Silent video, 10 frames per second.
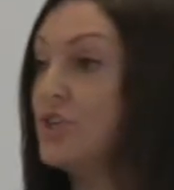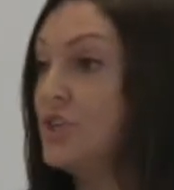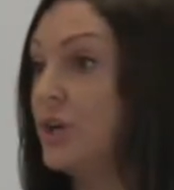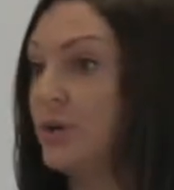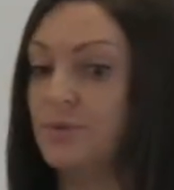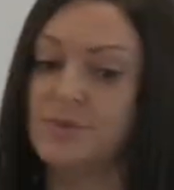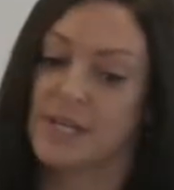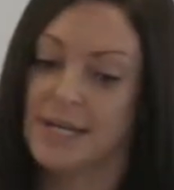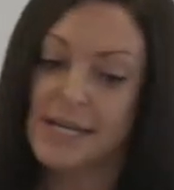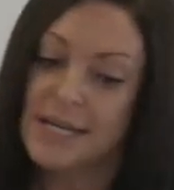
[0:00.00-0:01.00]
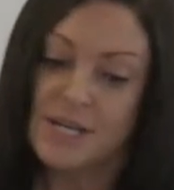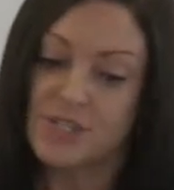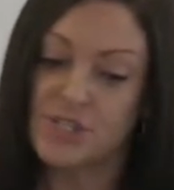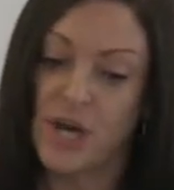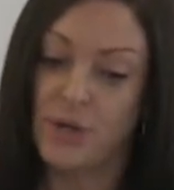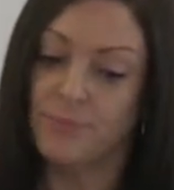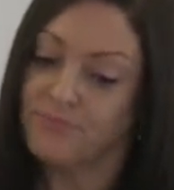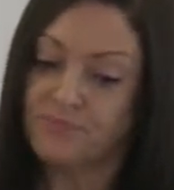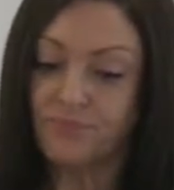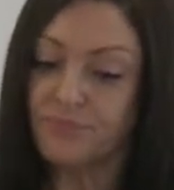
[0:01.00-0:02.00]
to use. So
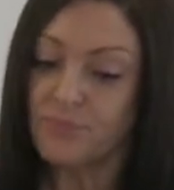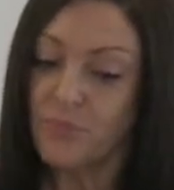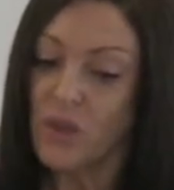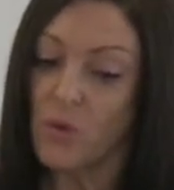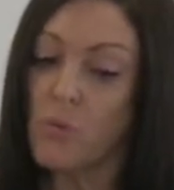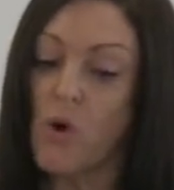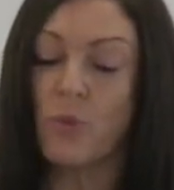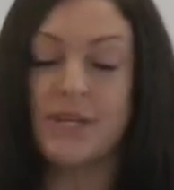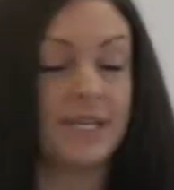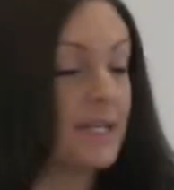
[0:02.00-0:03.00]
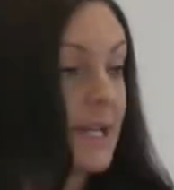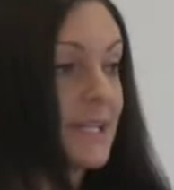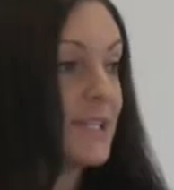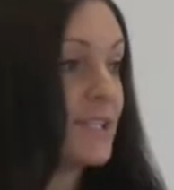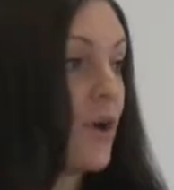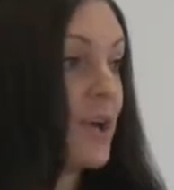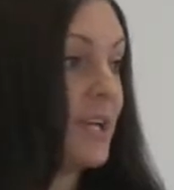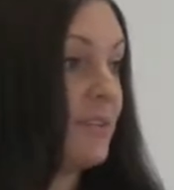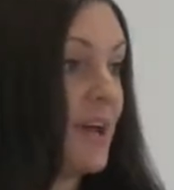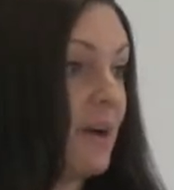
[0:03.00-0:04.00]
what we did is
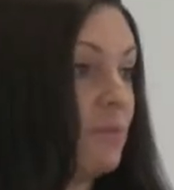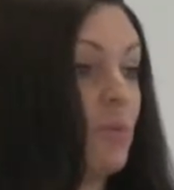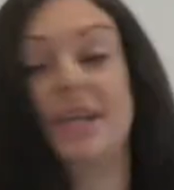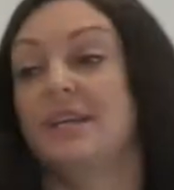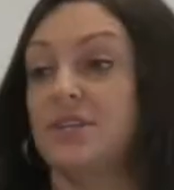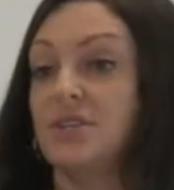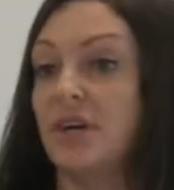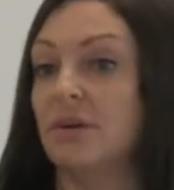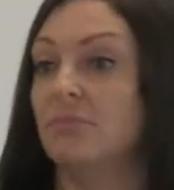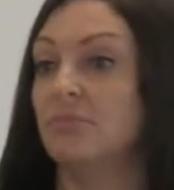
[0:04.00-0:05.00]
decided that we needed to